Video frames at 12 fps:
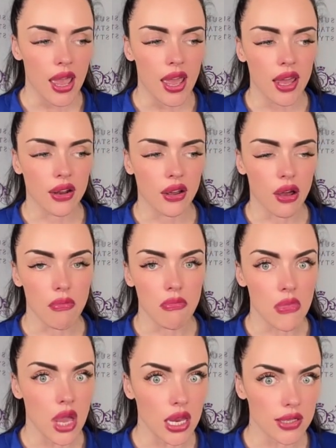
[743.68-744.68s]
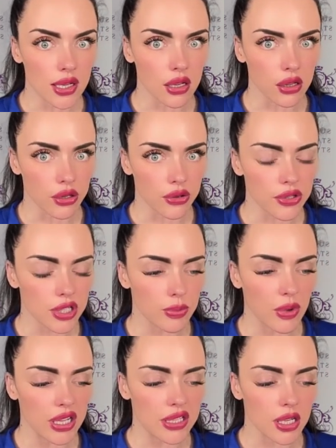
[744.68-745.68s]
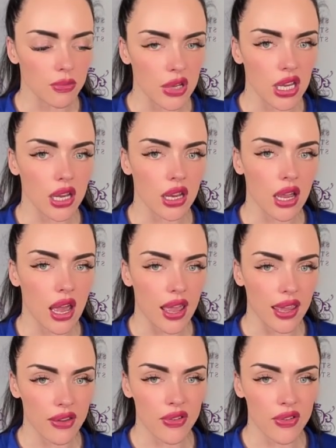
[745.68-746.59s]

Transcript: and amazing glutes, but to me,